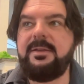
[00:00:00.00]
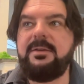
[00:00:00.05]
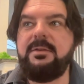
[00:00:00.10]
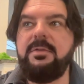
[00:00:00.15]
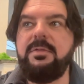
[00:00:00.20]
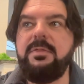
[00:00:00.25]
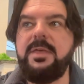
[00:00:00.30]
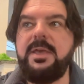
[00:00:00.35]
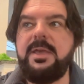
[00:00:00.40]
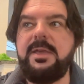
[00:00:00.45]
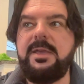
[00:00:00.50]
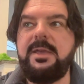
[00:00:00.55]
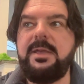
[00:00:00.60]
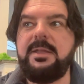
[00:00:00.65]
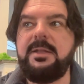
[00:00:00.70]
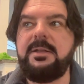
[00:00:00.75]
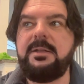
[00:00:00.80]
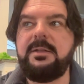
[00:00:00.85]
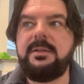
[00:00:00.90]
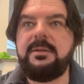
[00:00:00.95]

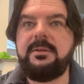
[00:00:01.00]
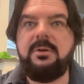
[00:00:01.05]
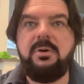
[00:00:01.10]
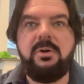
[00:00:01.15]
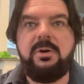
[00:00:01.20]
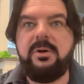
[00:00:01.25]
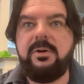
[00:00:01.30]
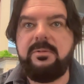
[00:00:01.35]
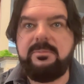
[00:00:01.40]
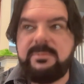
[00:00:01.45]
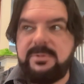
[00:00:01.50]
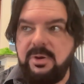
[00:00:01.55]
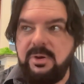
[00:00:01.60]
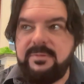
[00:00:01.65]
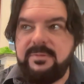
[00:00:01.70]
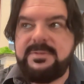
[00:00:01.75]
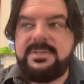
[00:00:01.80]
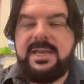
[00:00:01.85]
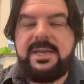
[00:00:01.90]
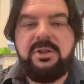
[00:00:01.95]
then, or, you
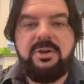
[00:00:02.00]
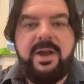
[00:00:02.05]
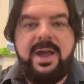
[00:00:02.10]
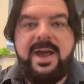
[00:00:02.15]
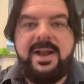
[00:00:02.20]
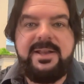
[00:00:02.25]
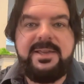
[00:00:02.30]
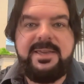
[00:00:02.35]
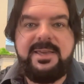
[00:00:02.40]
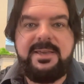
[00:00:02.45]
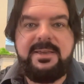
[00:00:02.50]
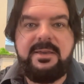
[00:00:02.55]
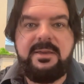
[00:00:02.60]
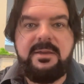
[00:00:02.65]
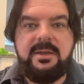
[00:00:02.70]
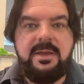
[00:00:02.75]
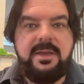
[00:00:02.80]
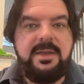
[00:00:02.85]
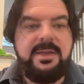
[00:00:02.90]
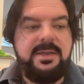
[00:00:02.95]
know, if Taylor
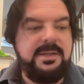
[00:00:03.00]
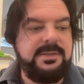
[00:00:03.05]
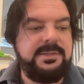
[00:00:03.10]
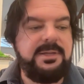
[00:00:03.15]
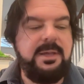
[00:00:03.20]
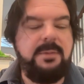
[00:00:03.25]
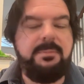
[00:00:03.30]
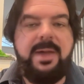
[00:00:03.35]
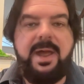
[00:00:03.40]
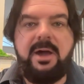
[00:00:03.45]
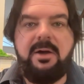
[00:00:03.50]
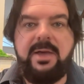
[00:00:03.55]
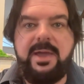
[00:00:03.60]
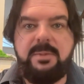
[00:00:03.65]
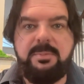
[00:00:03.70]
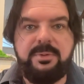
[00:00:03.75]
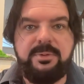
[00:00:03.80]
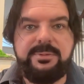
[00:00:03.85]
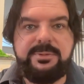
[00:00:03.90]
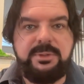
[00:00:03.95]
Heinicke is somehow
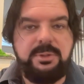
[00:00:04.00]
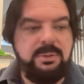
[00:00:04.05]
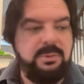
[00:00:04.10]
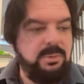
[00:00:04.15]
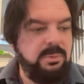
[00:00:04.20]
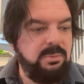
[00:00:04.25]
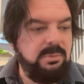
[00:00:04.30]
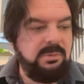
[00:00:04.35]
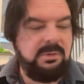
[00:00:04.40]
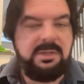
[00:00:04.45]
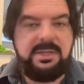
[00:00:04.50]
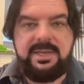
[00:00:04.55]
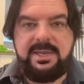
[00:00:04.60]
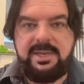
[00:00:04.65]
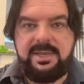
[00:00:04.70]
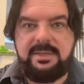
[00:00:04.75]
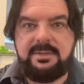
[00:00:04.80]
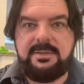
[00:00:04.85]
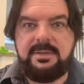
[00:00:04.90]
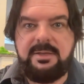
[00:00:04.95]
able to
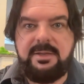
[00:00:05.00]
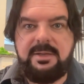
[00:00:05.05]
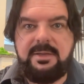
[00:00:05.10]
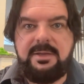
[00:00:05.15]
lead